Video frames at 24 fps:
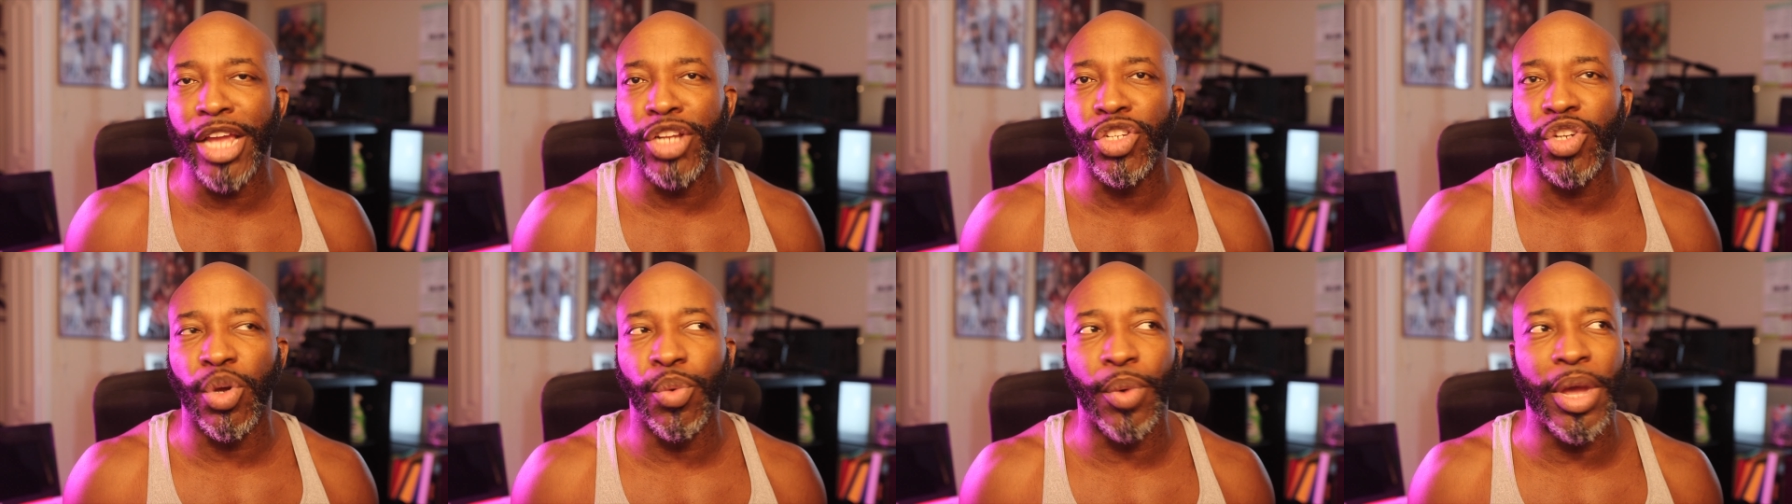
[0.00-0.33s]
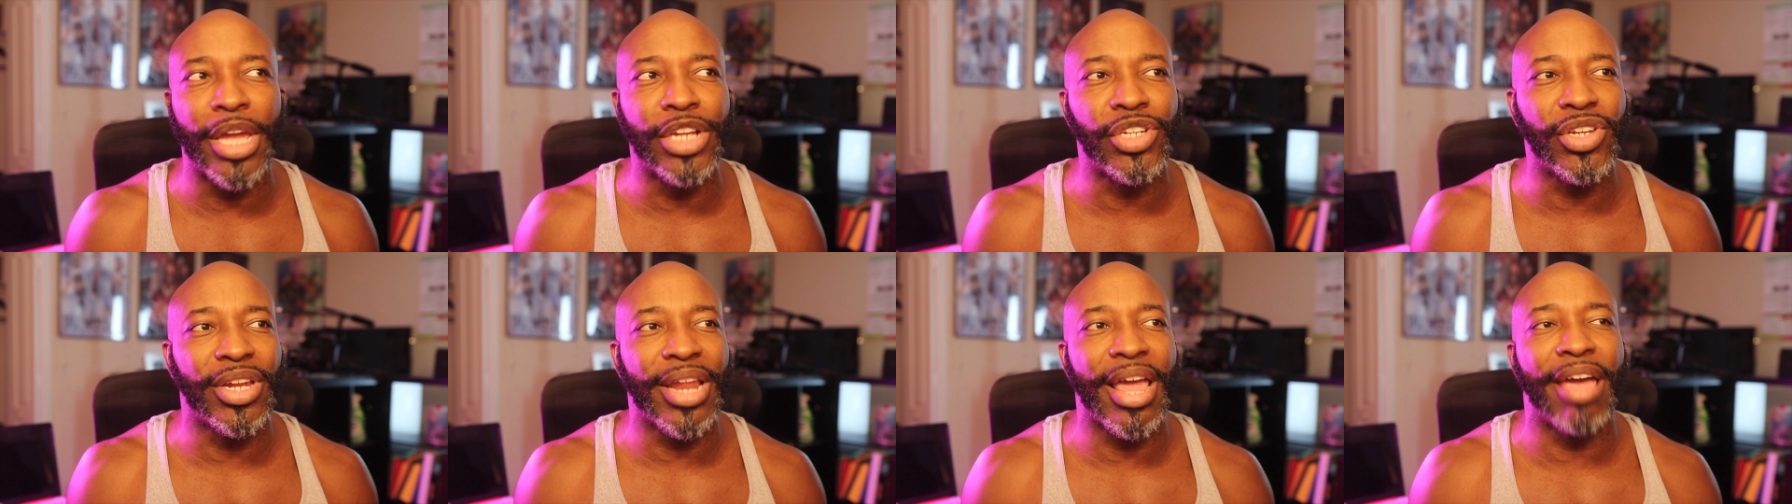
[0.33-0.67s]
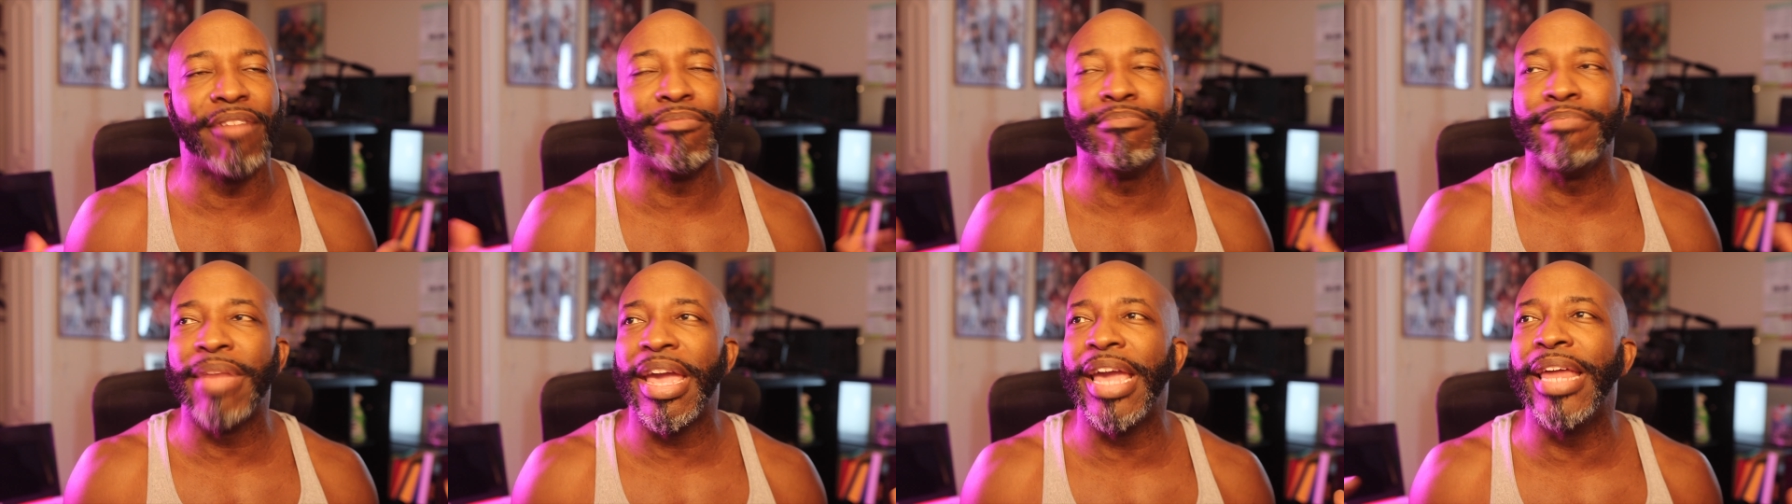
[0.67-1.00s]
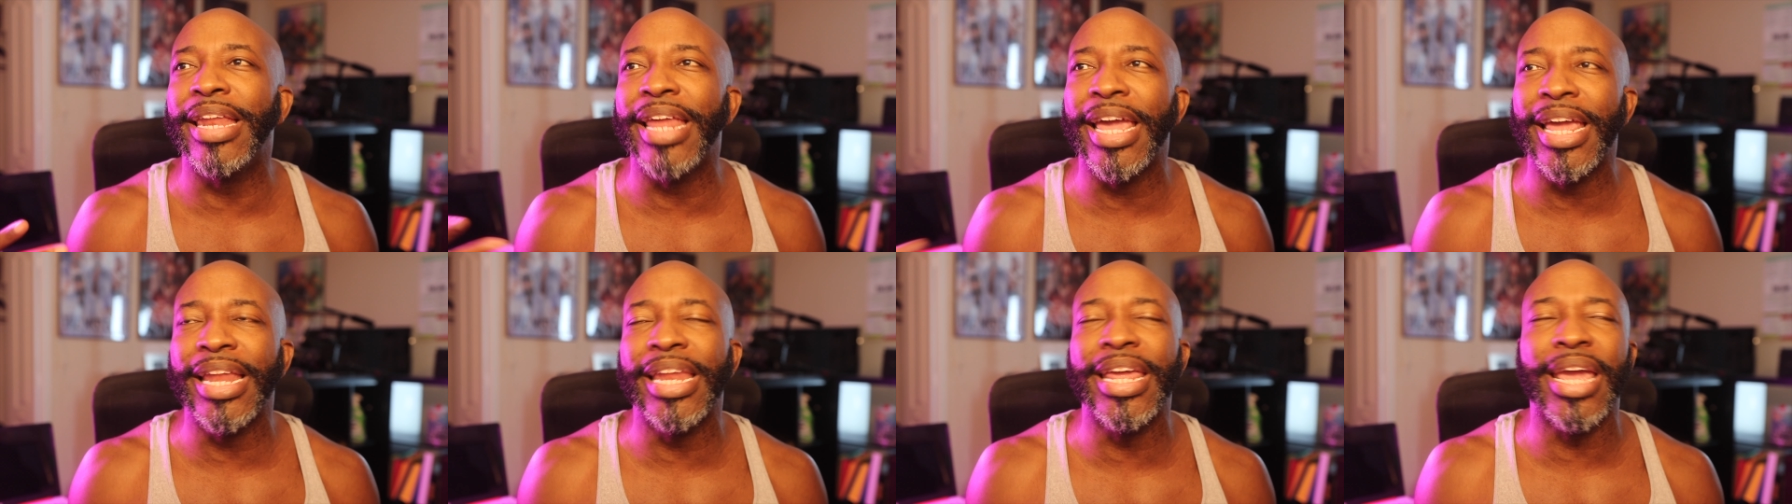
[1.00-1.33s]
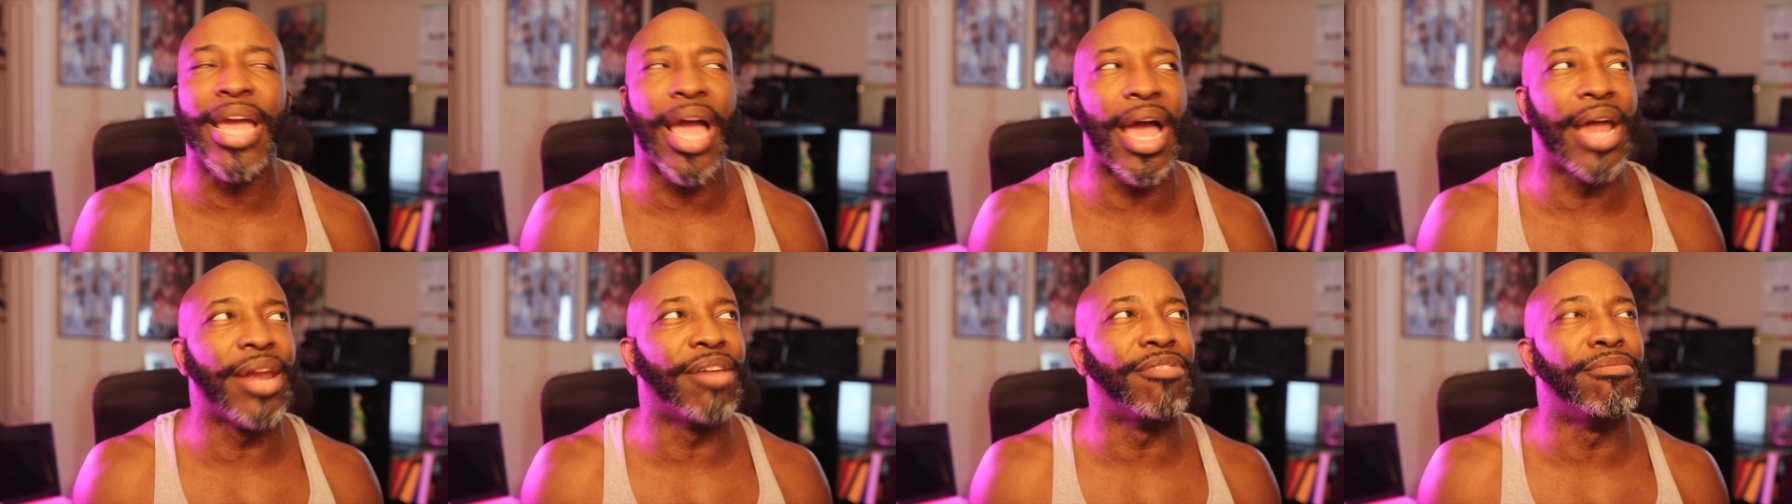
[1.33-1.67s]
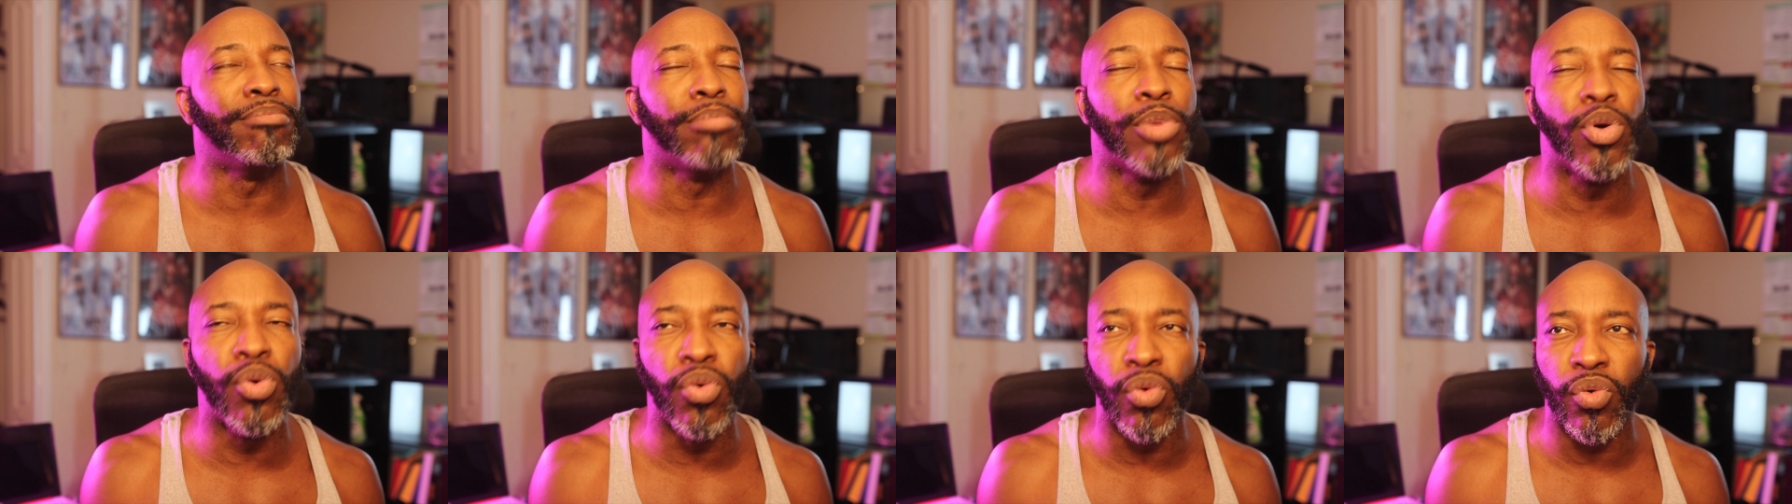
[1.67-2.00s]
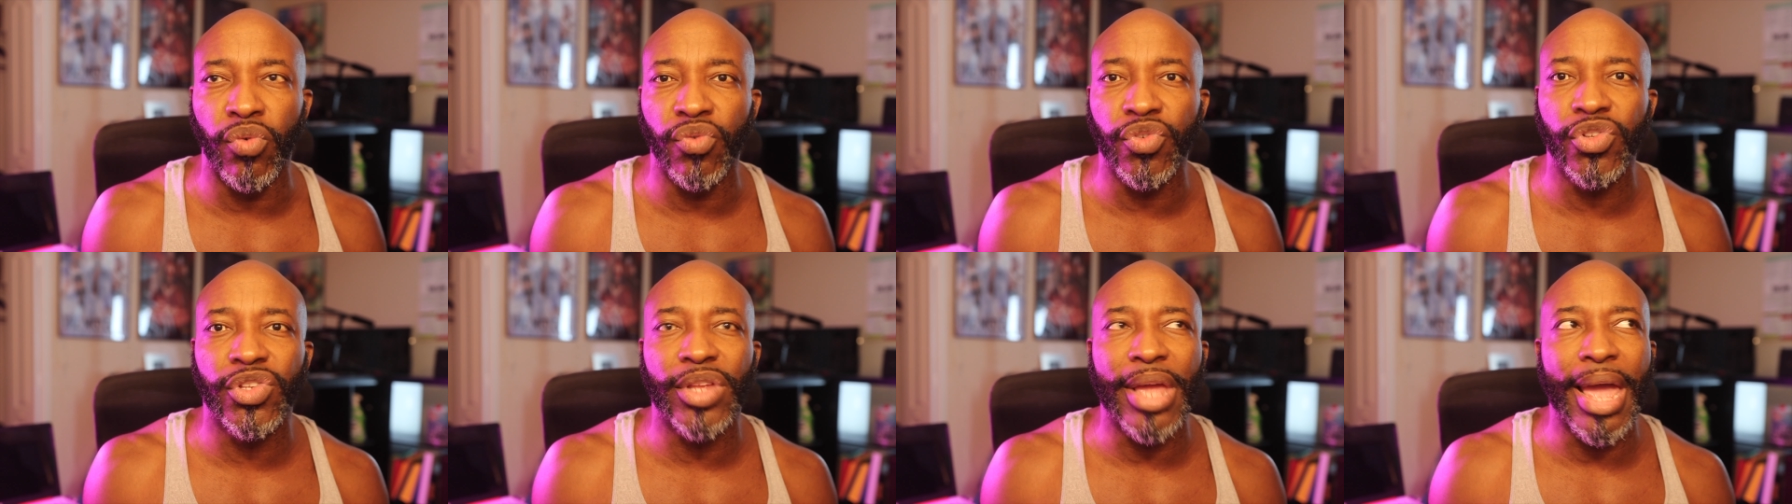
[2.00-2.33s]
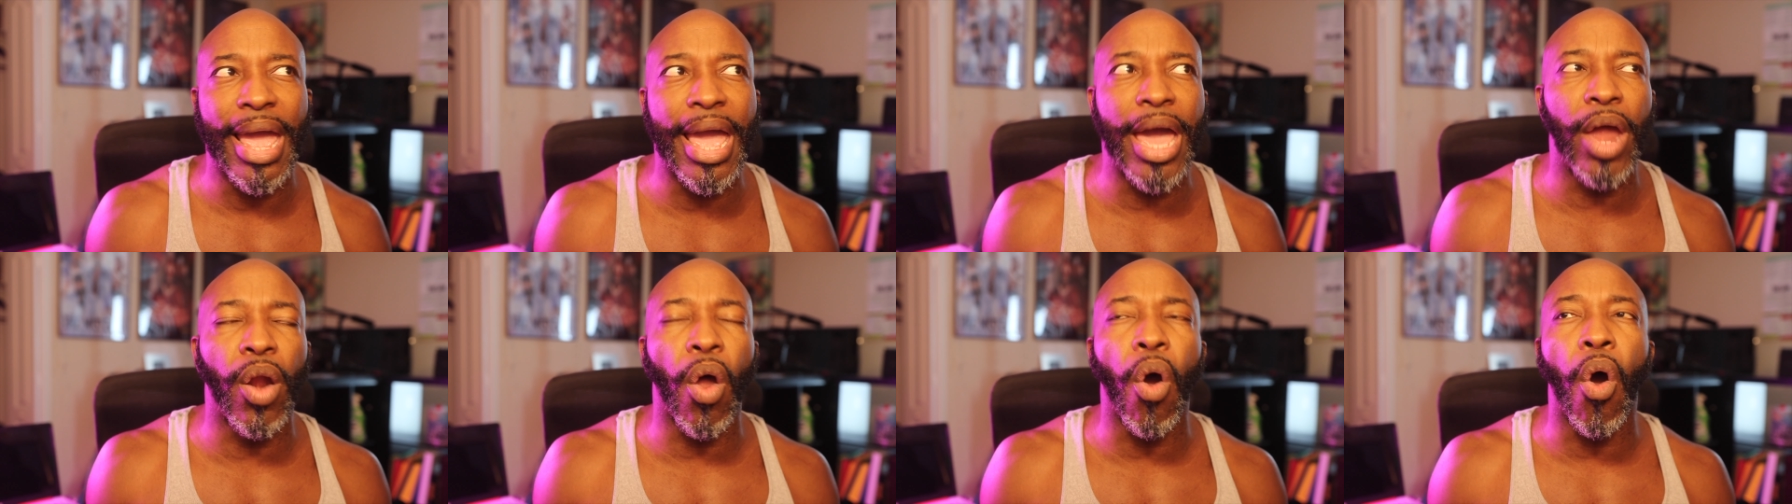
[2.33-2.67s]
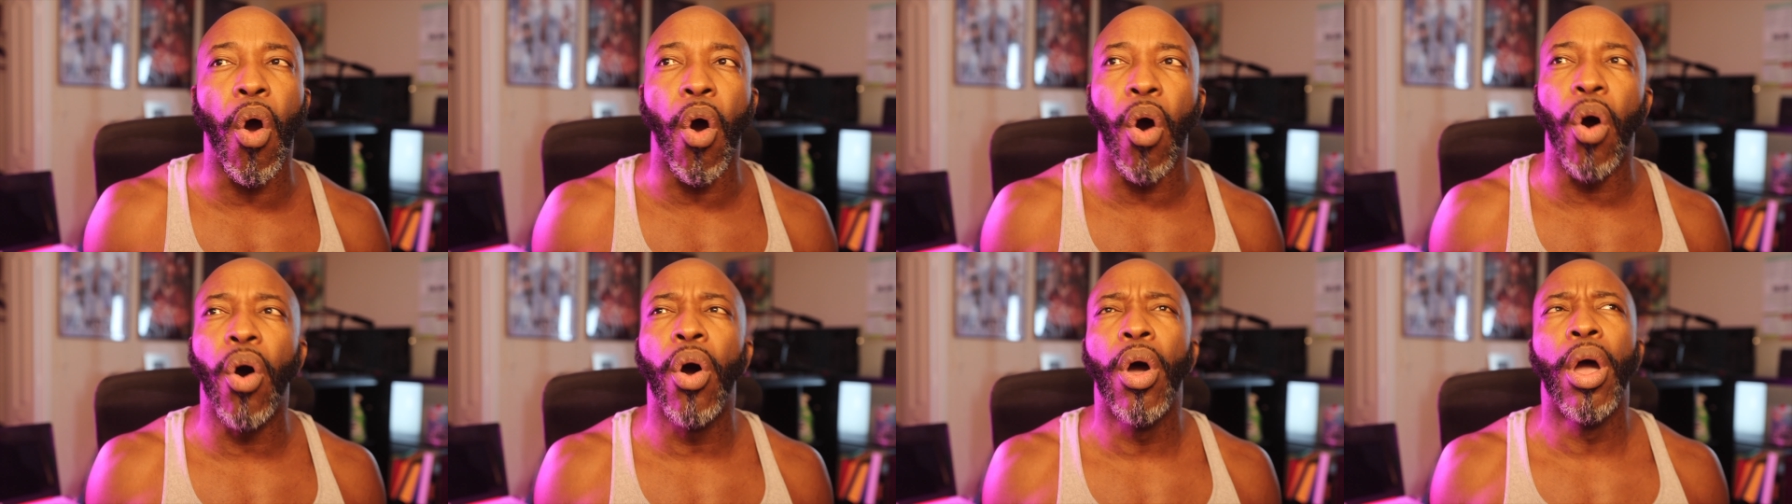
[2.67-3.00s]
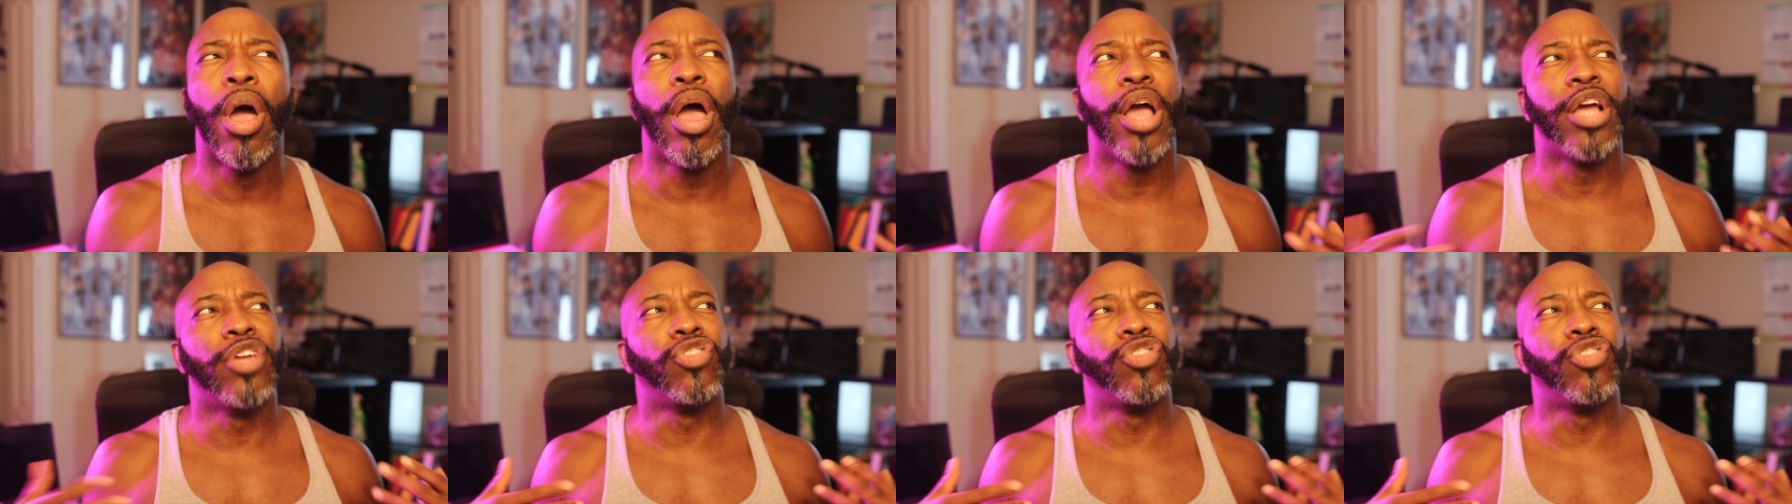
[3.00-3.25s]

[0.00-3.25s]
HOH and have made any kind of moves at all.